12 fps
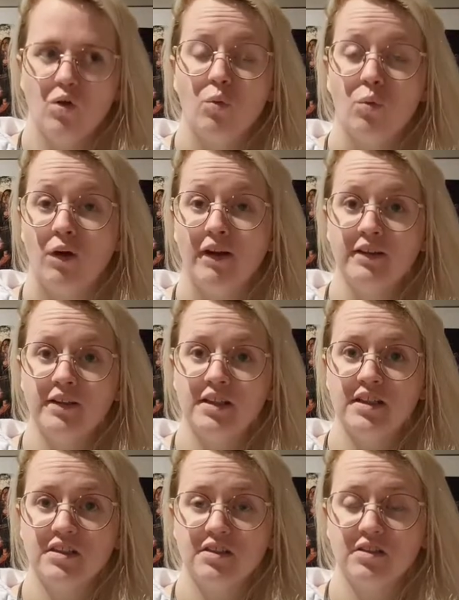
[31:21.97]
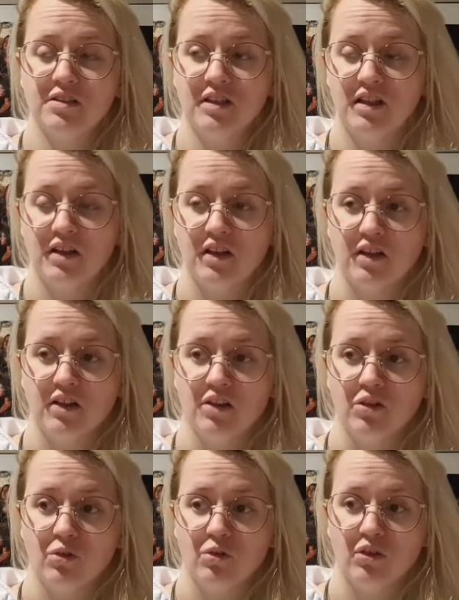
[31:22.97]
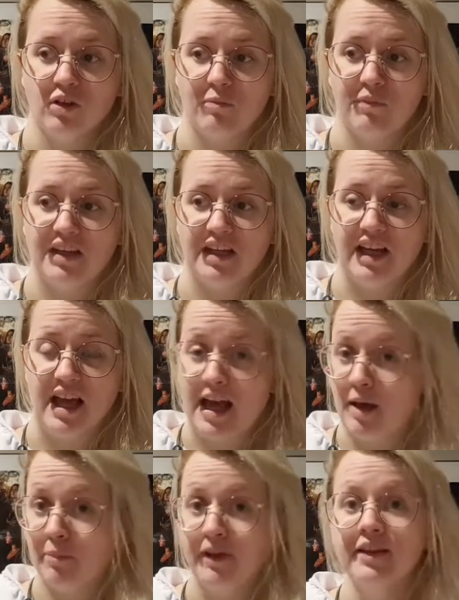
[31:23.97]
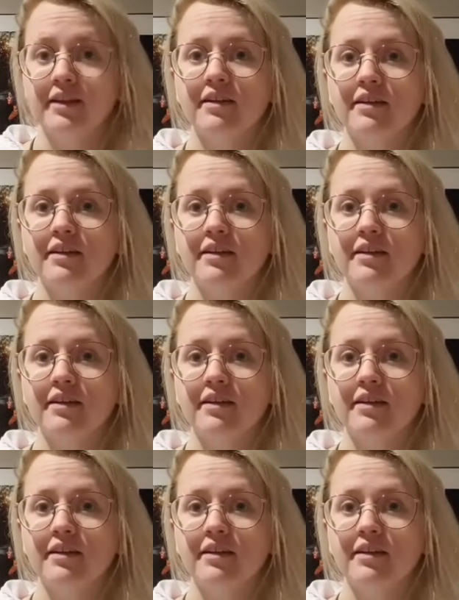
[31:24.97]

1, he's either going to do something epic,